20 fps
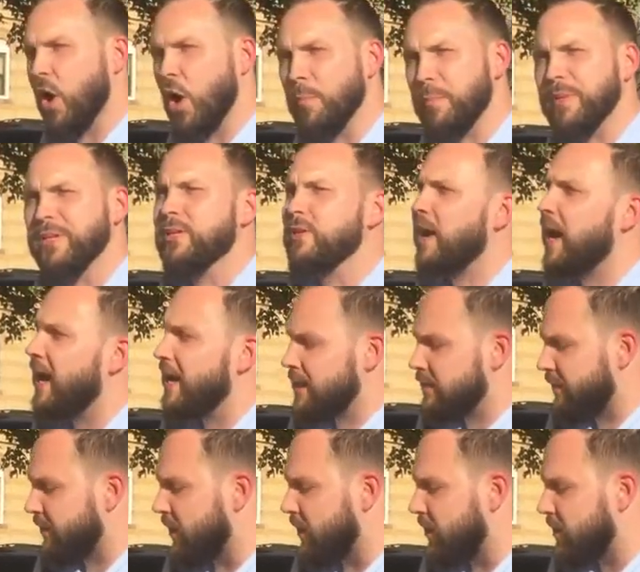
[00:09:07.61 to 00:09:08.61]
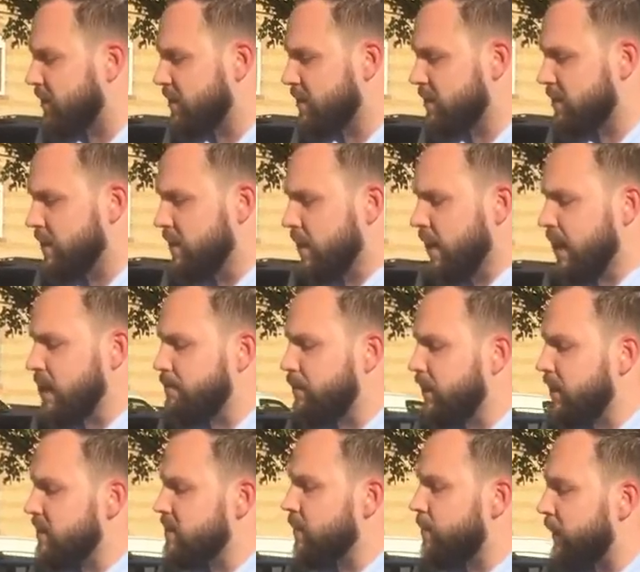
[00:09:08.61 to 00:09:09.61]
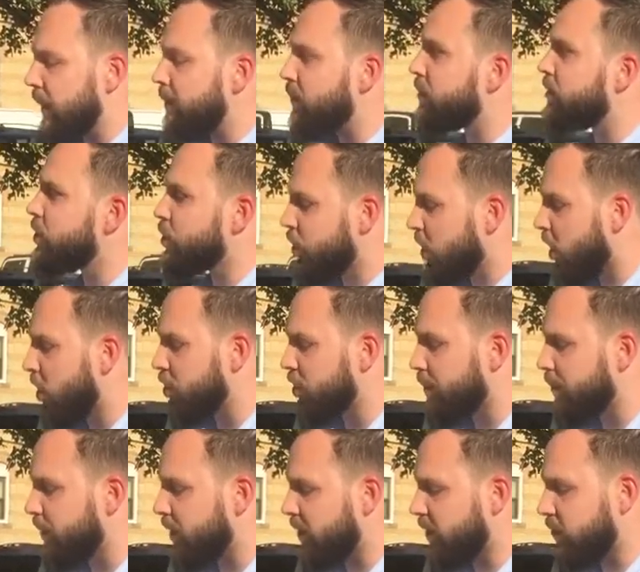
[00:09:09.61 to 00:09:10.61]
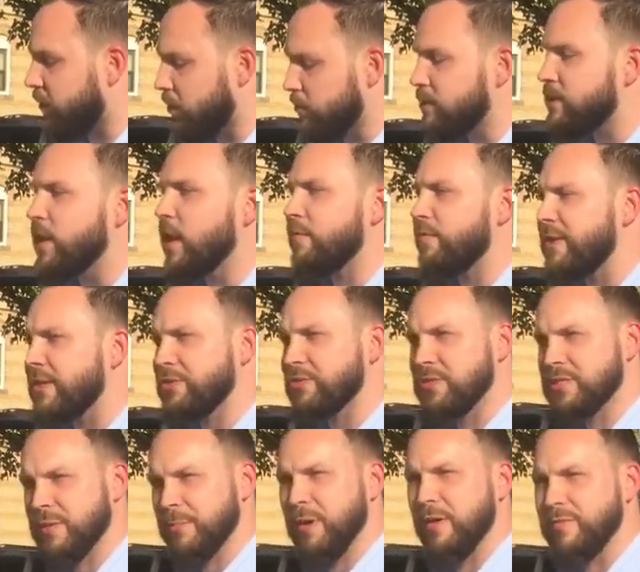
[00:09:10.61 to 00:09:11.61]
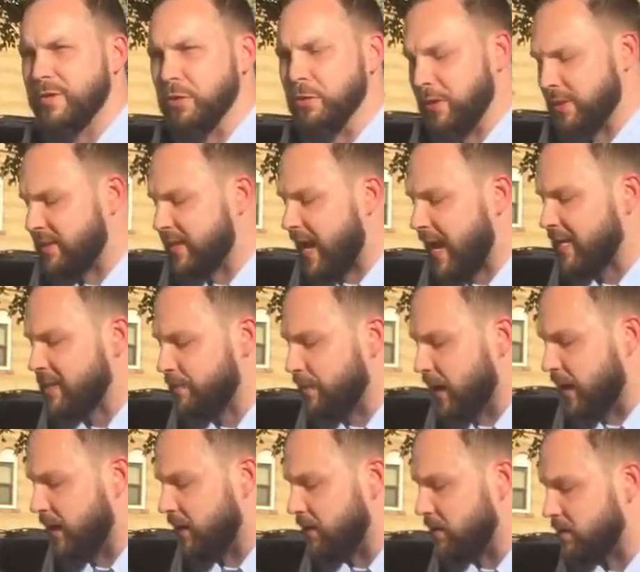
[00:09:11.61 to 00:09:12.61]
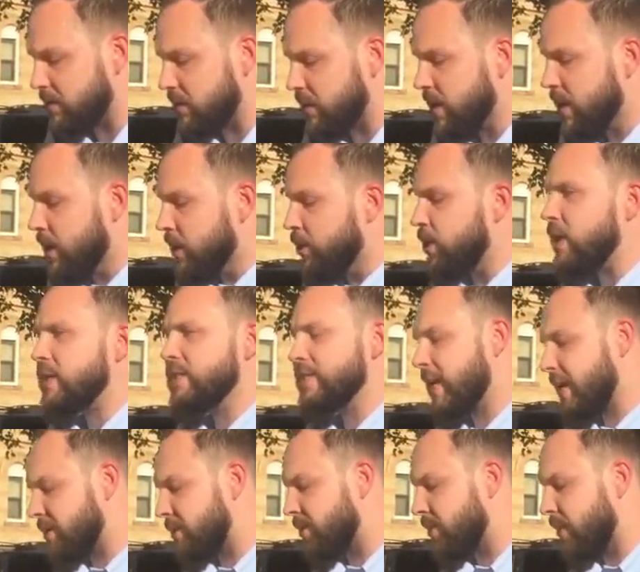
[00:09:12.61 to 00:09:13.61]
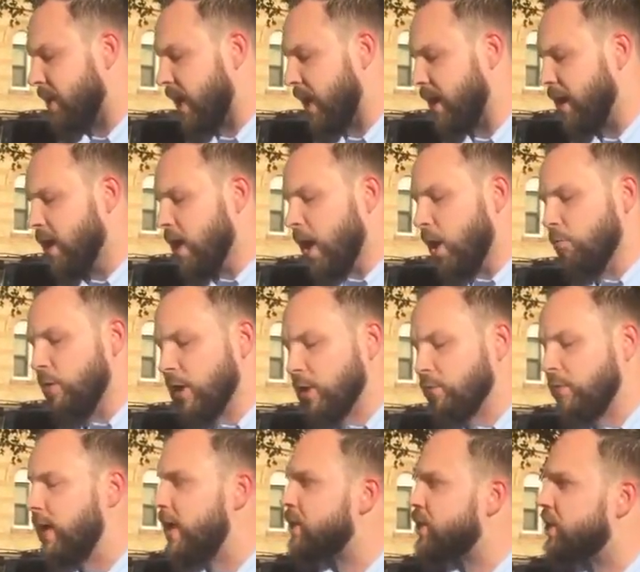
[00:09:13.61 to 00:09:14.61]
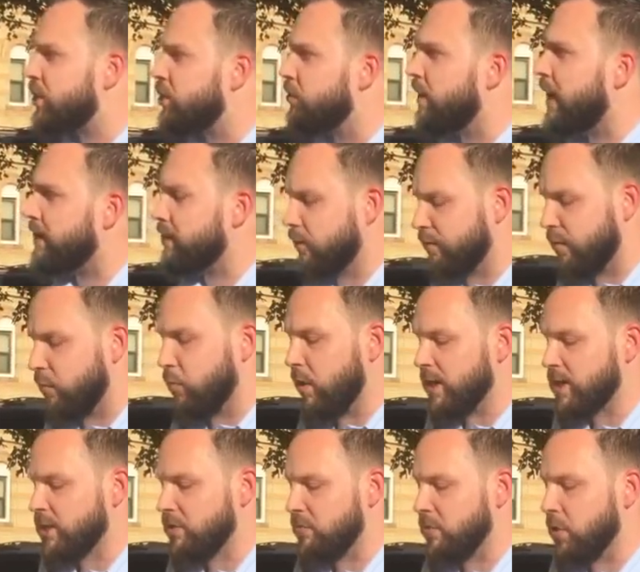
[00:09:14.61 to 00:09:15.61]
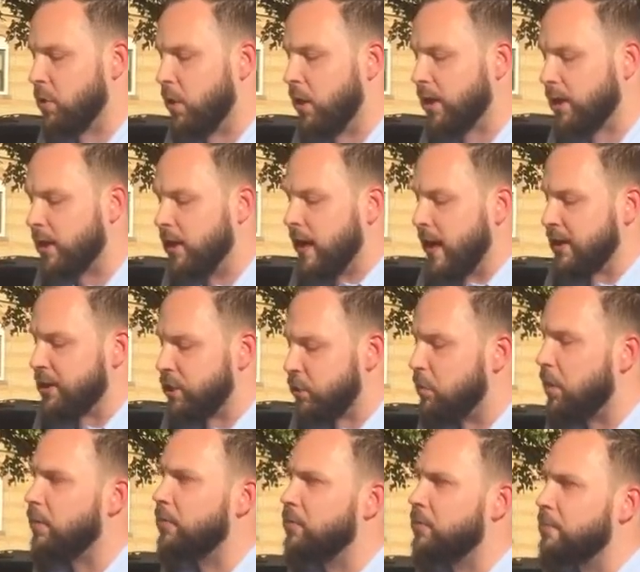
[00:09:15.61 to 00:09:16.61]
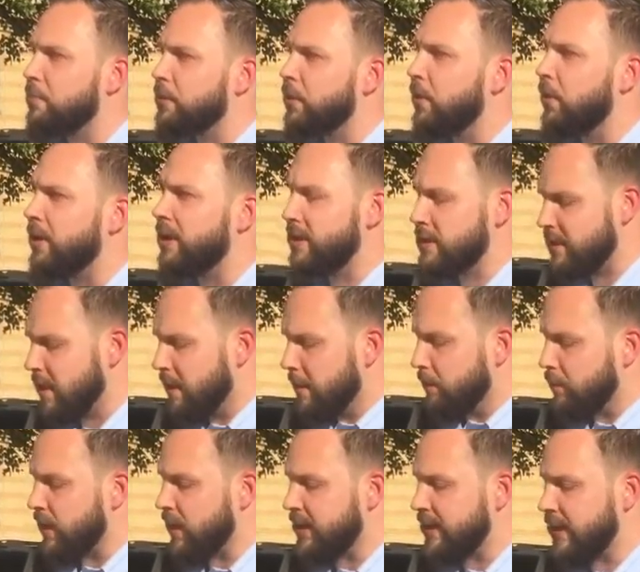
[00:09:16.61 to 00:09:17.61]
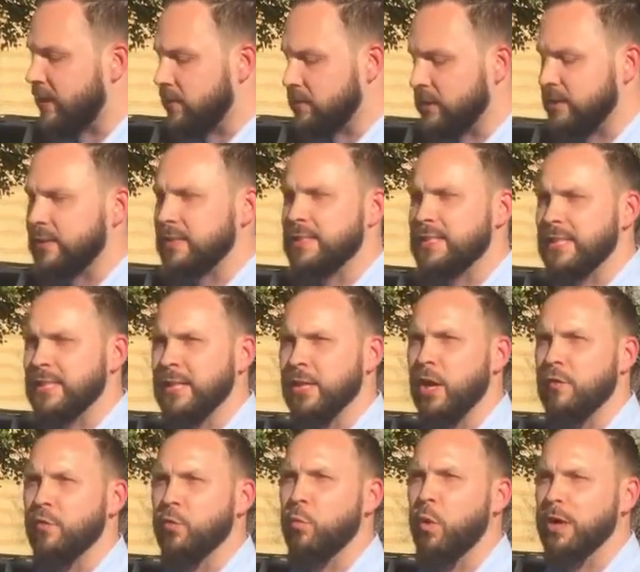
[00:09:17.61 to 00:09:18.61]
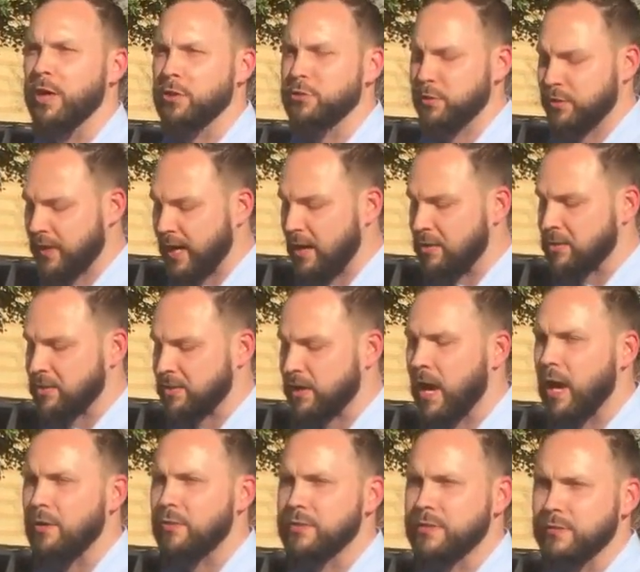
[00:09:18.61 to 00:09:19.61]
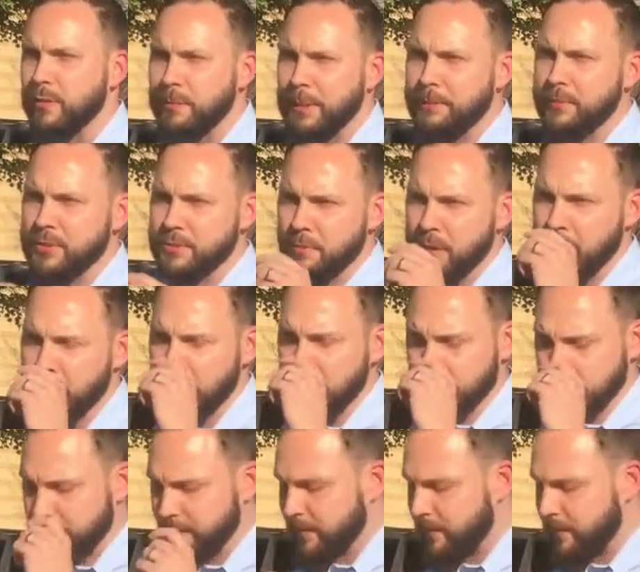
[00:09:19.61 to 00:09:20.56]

Open your eyes, folks. It's because the people in charge are putting their own self-interest above you, the taxpayers. Just yesterday, a recreation director from West New York and two other employees pled guilty to stealing over one hundred thousand dollars of the people's money.